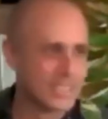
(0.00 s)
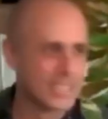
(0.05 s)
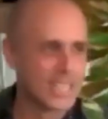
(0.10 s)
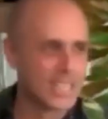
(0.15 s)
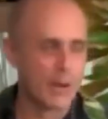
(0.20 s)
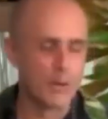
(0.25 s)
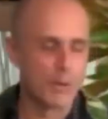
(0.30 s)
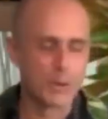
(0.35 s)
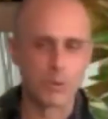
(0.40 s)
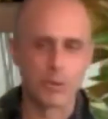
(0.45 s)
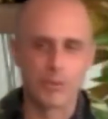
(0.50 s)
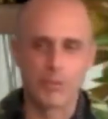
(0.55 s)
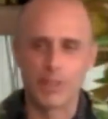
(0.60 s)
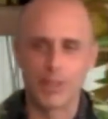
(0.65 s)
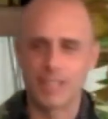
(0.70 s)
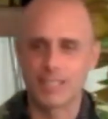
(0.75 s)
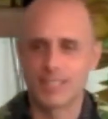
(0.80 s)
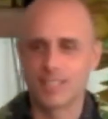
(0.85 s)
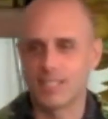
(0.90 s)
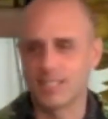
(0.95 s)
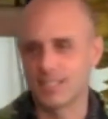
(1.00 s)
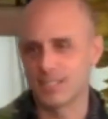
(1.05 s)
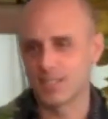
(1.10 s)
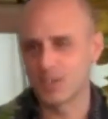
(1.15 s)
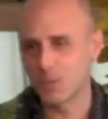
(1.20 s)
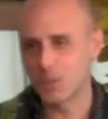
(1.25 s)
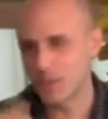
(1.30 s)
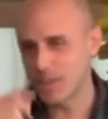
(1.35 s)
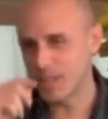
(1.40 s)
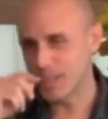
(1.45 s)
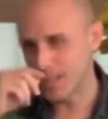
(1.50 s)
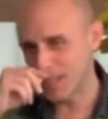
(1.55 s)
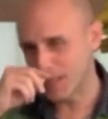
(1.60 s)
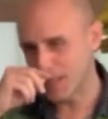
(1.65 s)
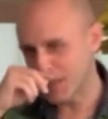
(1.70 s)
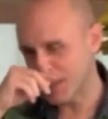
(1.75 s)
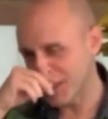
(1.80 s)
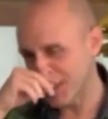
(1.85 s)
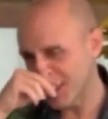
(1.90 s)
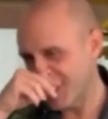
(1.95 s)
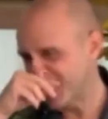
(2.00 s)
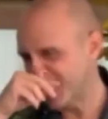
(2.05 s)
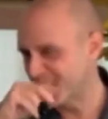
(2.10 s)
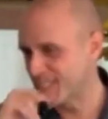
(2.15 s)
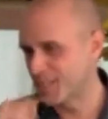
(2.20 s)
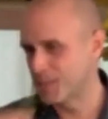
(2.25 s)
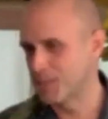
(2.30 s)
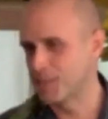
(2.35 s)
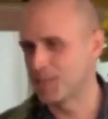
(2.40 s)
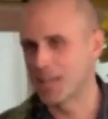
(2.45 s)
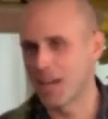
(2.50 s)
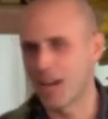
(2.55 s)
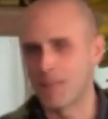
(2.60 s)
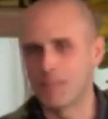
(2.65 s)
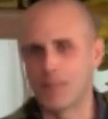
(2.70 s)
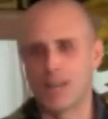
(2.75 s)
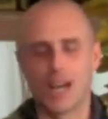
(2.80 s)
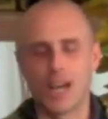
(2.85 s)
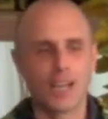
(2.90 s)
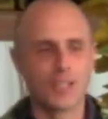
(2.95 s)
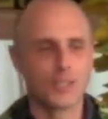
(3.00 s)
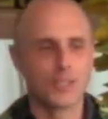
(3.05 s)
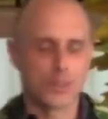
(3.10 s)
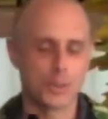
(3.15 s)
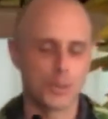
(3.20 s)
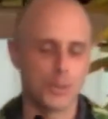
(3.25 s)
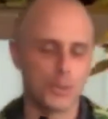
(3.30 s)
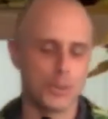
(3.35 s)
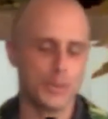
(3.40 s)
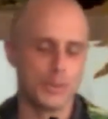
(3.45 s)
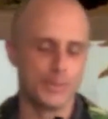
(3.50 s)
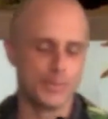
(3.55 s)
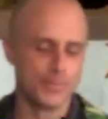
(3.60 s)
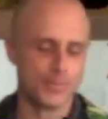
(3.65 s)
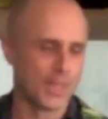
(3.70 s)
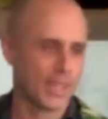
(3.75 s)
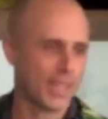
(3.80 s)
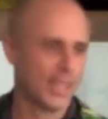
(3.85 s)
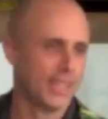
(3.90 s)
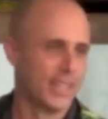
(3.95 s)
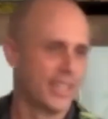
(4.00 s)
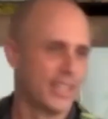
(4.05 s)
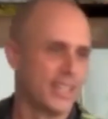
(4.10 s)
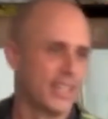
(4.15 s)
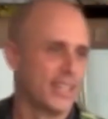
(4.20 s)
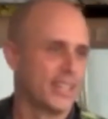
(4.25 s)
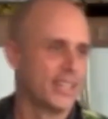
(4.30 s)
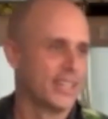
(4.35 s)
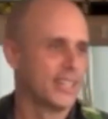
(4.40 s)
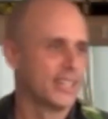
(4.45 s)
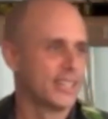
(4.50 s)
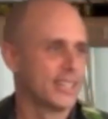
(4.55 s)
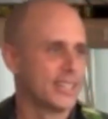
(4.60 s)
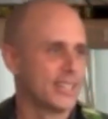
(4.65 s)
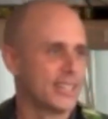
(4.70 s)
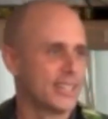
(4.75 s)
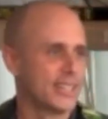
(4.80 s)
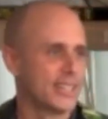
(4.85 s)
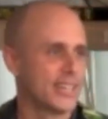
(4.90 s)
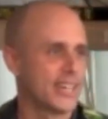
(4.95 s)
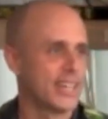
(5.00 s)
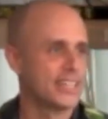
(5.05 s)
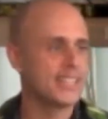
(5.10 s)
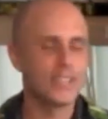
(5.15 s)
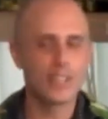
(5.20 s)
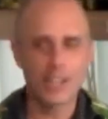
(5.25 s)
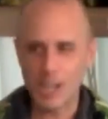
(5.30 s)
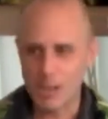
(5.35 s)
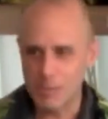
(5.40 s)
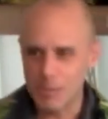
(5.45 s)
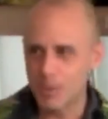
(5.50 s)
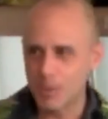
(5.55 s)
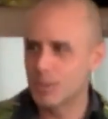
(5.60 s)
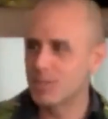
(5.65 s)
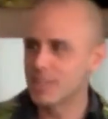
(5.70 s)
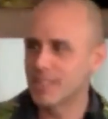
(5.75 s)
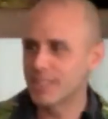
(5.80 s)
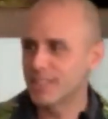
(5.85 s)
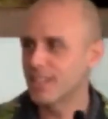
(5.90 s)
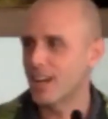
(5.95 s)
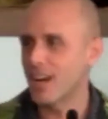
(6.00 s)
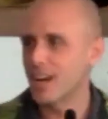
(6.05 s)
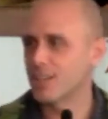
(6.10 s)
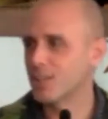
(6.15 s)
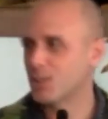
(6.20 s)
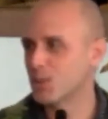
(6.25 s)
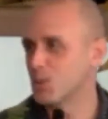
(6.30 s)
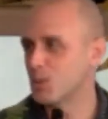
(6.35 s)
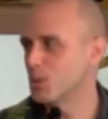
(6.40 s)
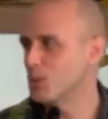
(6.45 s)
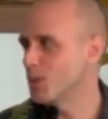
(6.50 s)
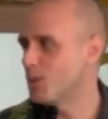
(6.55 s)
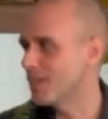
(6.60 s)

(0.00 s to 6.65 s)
I was reflecting this week on some time in high school. I did a lot of music in high school.